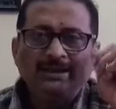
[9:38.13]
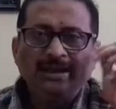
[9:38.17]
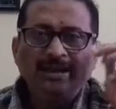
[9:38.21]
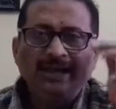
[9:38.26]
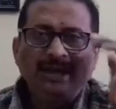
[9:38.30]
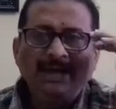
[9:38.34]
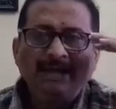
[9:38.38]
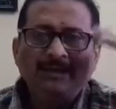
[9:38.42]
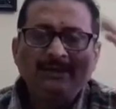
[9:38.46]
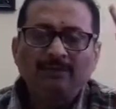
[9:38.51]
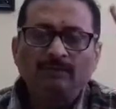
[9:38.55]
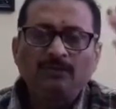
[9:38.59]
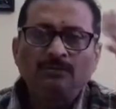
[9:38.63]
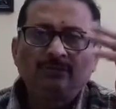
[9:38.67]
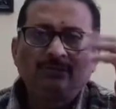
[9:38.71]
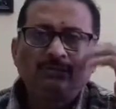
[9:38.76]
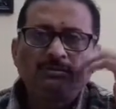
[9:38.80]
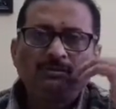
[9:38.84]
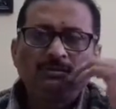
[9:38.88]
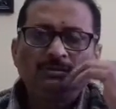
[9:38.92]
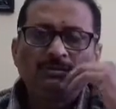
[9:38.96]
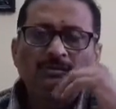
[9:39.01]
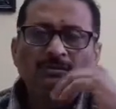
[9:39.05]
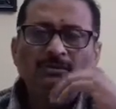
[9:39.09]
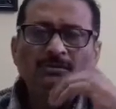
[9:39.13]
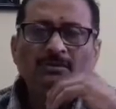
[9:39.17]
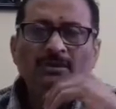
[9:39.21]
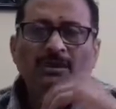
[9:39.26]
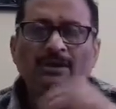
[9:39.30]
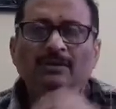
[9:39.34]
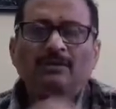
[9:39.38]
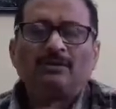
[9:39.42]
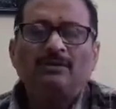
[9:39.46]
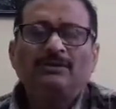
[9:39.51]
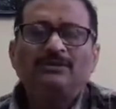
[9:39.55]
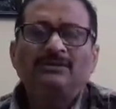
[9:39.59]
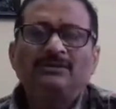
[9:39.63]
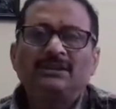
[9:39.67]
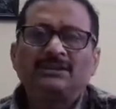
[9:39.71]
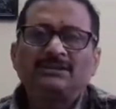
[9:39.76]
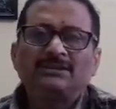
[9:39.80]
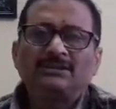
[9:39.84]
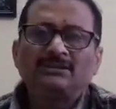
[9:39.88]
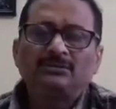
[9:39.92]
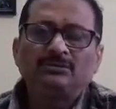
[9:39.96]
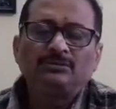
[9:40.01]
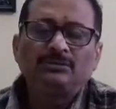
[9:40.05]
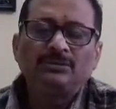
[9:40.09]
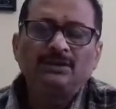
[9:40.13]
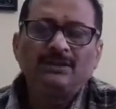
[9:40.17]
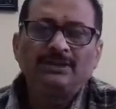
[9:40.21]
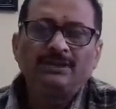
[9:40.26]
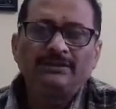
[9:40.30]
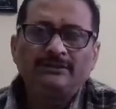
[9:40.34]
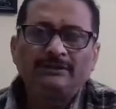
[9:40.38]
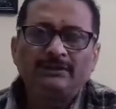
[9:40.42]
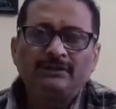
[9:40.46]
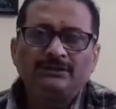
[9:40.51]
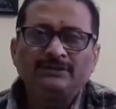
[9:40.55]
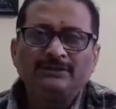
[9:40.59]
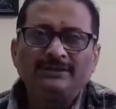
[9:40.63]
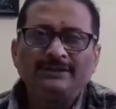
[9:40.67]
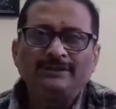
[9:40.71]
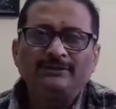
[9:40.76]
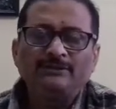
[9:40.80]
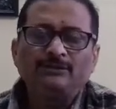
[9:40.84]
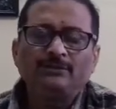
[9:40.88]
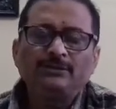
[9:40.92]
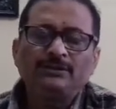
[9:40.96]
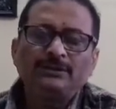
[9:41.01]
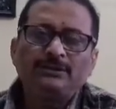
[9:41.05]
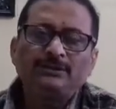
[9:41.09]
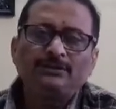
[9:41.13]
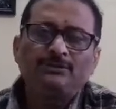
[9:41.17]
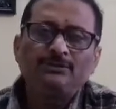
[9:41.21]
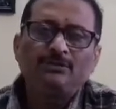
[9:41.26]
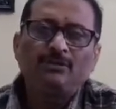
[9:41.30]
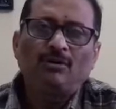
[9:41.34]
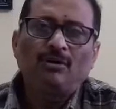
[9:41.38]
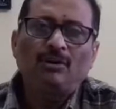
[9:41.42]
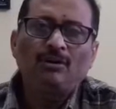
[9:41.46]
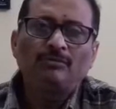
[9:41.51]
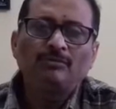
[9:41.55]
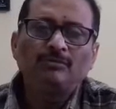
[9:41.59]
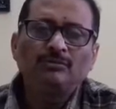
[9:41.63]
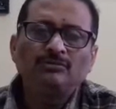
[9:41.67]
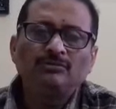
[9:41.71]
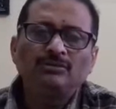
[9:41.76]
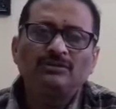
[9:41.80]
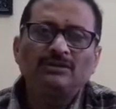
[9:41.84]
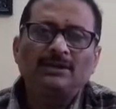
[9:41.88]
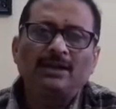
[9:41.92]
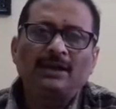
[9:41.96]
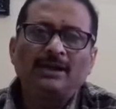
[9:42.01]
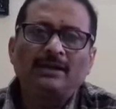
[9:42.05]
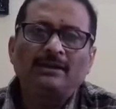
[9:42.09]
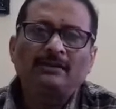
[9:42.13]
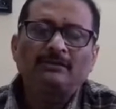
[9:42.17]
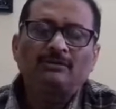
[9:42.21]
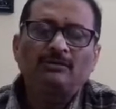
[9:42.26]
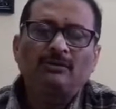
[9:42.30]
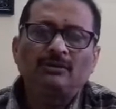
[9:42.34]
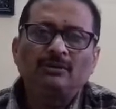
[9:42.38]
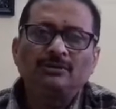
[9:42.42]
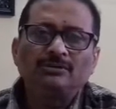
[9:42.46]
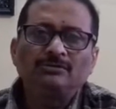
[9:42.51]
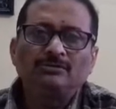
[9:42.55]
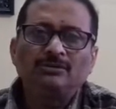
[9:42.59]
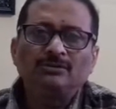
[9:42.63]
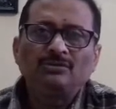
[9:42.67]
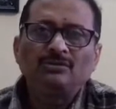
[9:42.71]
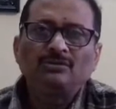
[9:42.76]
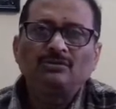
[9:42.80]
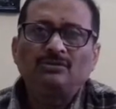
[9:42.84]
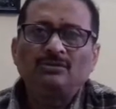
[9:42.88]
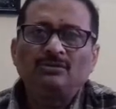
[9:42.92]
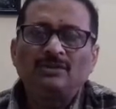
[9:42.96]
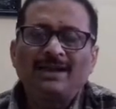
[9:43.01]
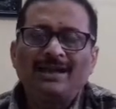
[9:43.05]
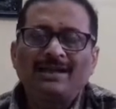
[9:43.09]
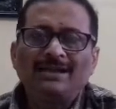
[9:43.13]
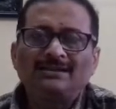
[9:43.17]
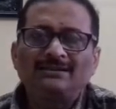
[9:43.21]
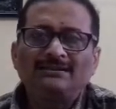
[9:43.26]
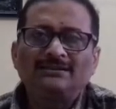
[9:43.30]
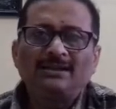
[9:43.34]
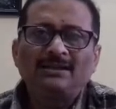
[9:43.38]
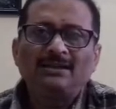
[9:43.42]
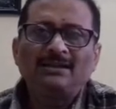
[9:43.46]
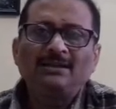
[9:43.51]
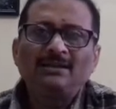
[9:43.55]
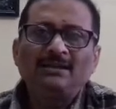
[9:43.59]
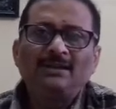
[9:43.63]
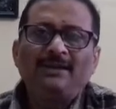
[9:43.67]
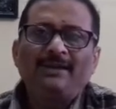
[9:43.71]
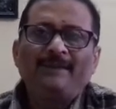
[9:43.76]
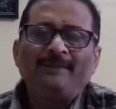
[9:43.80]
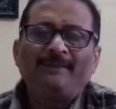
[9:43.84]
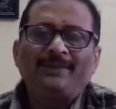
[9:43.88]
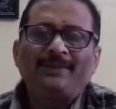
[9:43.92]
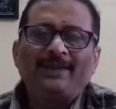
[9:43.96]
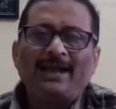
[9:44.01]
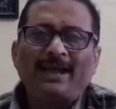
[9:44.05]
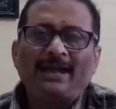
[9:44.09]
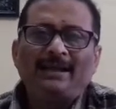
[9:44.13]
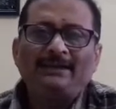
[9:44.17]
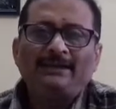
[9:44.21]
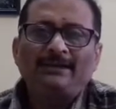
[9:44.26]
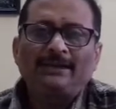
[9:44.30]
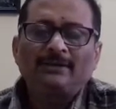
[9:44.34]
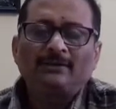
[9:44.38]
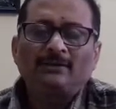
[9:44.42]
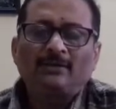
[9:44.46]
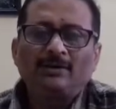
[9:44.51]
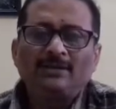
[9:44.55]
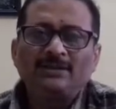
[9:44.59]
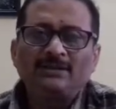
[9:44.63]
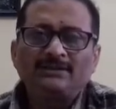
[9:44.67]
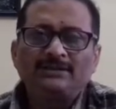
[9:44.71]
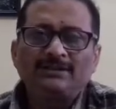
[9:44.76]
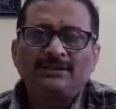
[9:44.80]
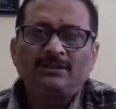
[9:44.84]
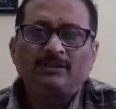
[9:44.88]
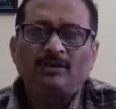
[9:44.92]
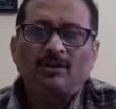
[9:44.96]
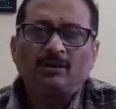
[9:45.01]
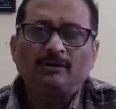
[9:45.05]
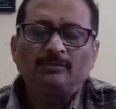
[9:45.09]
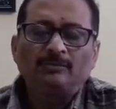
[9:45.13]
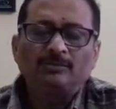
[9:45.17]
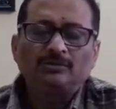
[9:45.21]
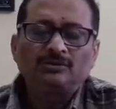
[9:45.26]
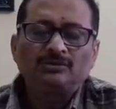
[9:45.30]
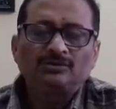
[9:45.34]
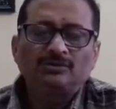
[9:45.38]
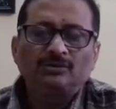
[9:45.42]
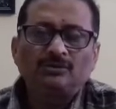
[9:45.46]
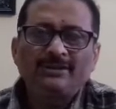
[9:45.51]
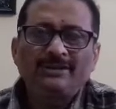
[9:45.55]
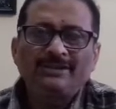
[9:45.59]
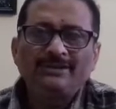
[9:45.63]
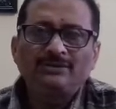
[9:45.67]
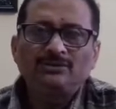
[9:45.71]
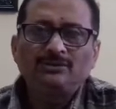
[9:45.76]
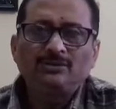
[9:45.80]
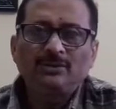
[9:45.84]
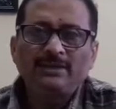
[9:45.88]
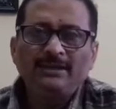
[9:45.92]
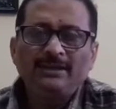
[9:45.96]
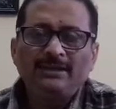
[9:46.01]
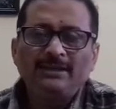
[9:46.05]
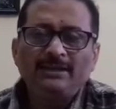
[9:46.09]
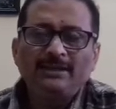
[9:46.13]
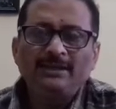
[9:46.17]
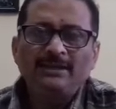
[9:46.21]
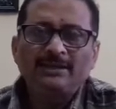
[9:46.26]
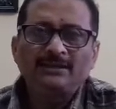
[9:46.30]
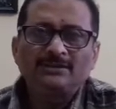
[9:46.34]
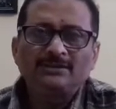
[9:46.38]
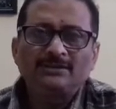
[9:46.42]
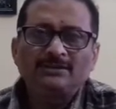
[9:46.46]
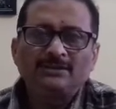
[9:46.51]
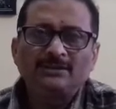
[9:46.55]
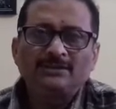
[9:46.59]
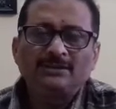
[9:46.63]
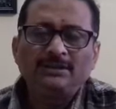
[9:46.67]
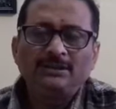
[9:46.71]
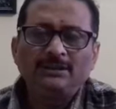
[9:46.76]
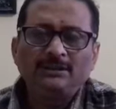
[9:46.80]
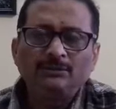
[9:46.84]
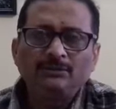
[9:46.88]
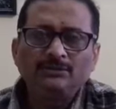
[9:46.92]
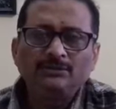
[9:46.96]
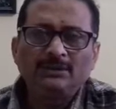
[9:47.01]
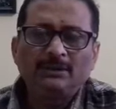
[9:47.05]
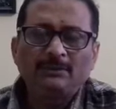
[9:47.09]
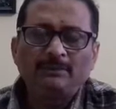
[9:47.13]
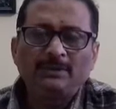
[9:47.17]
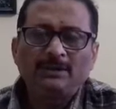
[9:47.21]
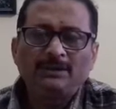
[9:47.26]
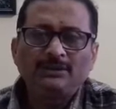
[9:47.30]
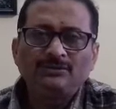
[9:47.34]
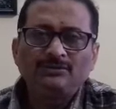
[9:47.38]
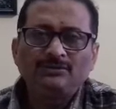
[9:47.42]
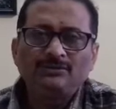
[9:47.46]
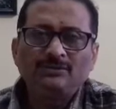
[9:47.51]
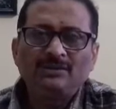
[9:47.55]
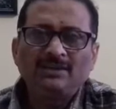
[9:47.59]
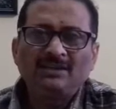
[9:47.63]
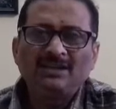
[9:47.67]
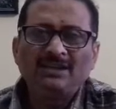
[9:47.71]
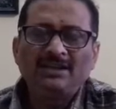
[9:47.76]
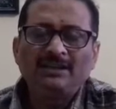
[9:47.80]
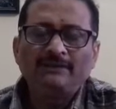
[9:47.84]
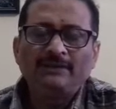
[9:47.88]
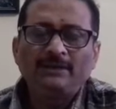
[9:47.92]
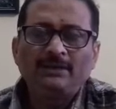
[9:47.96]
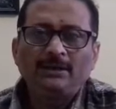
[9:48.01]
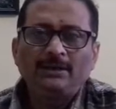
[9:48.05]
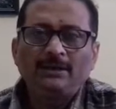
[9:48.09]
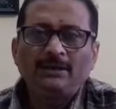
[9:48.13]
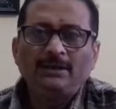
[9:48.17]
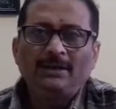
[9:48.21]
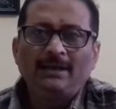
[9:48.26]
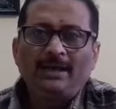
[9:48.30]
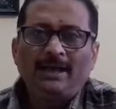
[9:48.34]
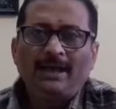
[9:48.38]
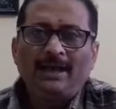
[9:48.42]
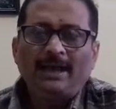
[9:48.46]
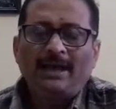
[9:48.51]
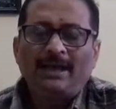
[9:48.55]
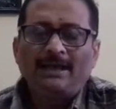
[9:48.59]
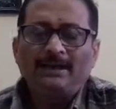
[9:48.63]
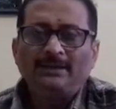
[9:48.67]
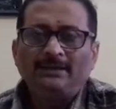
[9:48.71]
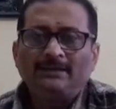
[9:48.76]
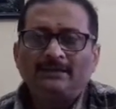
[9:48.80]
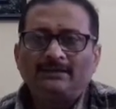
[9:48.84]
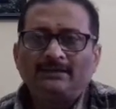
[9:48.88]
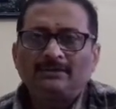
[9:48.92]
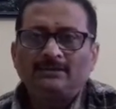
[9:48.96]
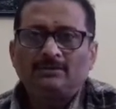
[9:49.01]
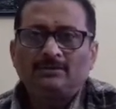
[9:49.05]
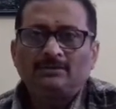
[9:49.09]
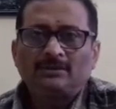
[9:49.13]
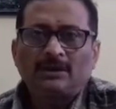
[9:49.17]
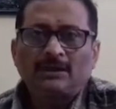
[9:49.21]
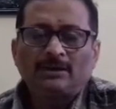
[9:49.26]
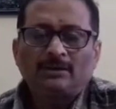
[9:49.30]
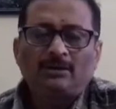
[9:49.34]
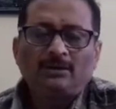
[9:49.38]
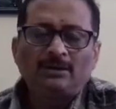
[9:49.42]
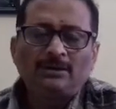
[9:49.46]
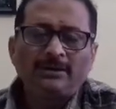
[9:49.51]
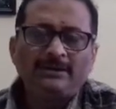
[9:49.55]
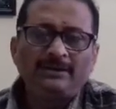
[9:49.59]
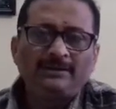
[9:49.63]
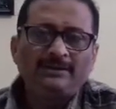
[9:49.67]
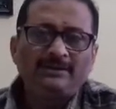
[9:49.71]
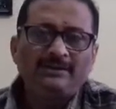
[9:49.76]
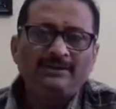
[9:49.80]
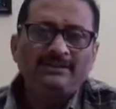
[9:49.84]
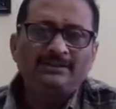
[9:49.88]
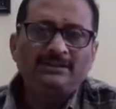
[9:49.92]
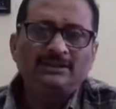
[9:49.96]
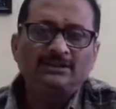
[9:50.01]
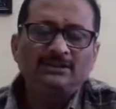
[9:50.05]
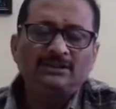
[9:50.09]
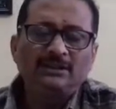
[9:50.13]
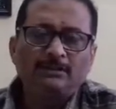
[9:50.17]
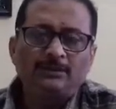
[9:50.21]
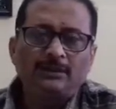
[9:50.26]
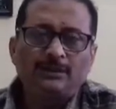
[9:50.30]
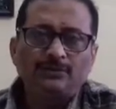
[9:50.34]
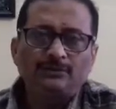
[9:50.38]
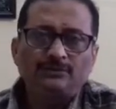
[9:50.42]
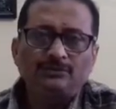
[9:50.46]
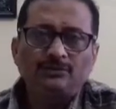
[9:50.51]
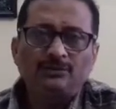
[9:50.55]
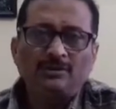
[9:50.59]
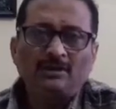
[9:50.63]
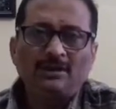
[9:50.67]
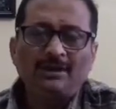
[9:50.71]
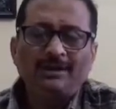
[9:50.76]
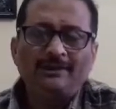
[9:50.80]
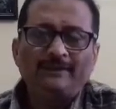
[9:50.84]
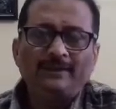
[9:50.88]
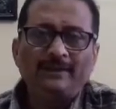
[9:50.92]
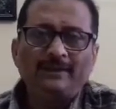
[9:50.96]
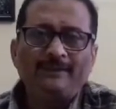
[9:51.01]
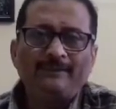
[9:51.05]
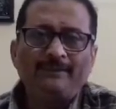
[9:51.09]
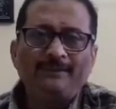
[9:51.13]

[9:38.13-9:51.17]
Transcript: And glucagon just do the reverse thing. So these two hormones are also known as the antagonistic hormones. So insulin is reduce the blood sugar level, and glucagon increases the blood sugar level.